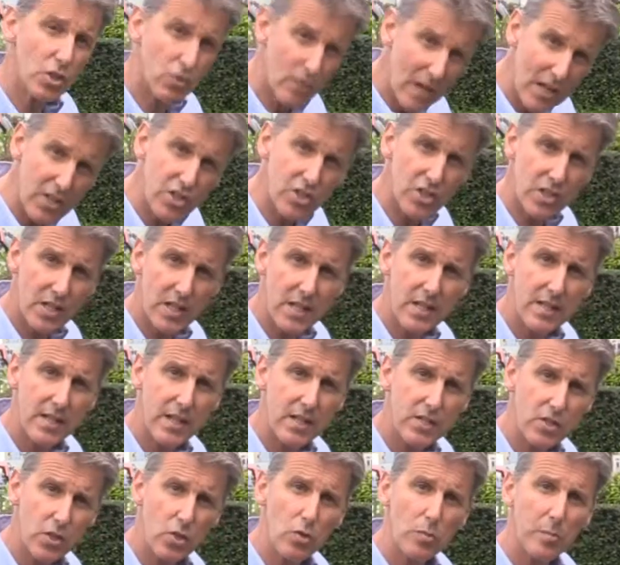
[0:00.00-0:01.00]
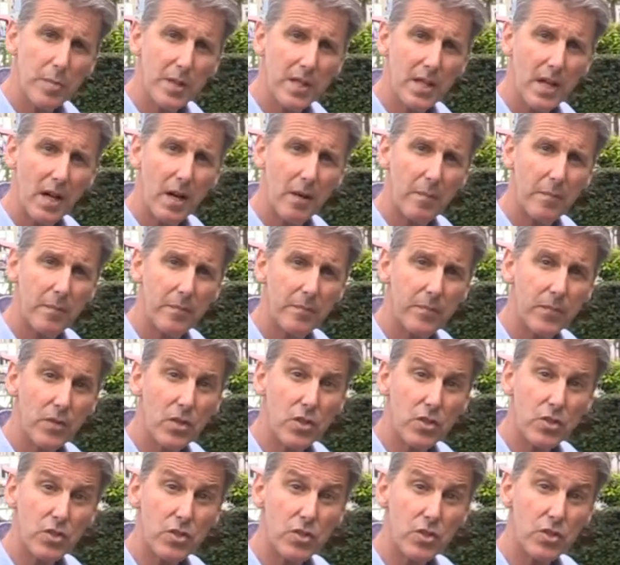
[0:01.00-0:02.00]
and gradually they do become
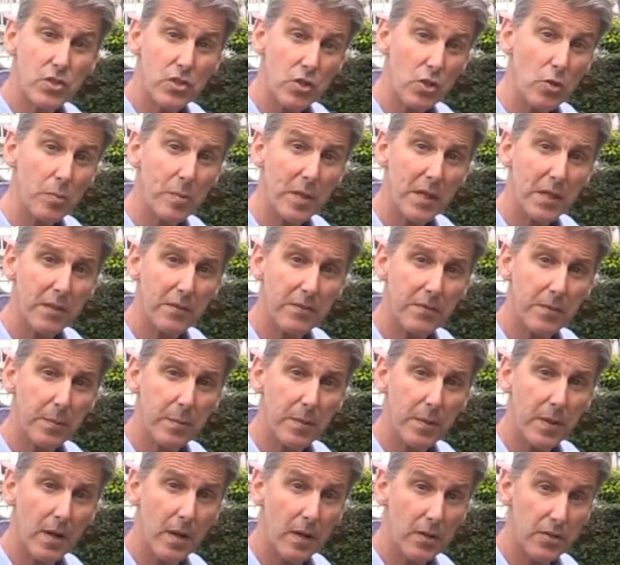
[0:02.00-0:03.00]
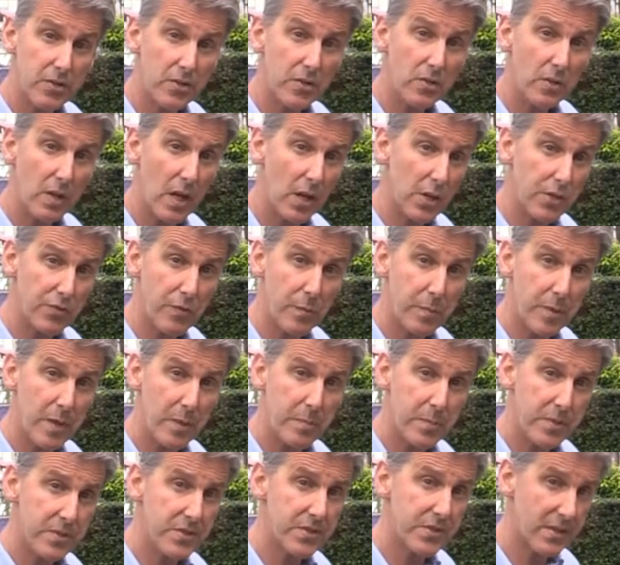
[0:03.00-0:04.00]
too big, too large for
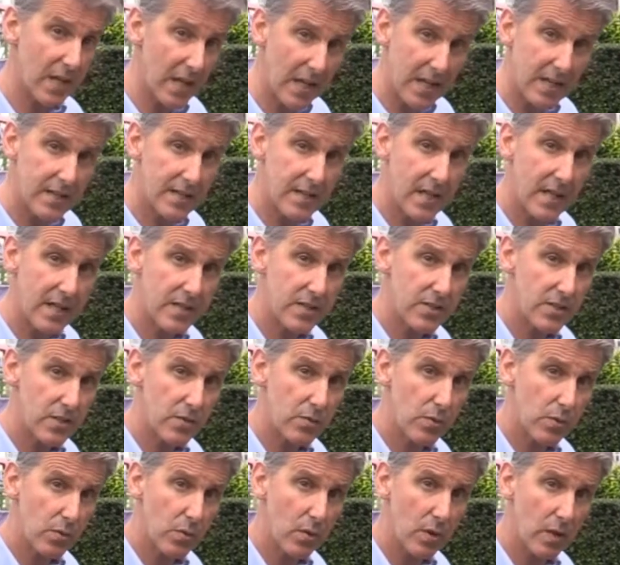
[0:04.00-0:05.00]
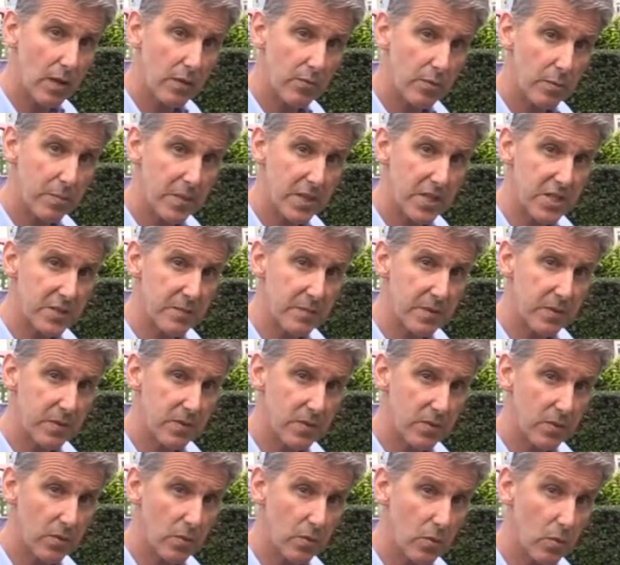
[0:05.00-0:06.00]
purpose, and do require
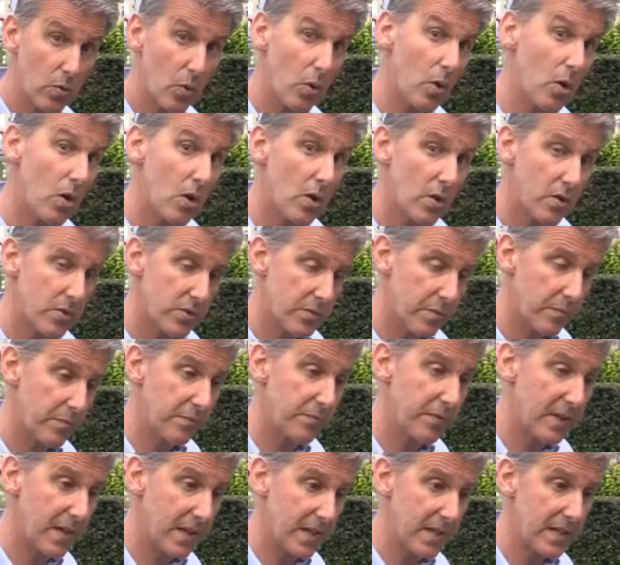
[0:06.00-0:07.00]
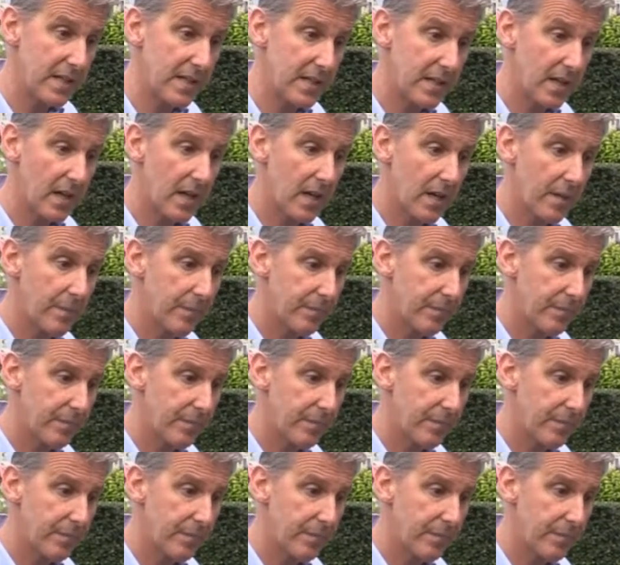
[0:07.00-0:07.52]
replacement or some fairly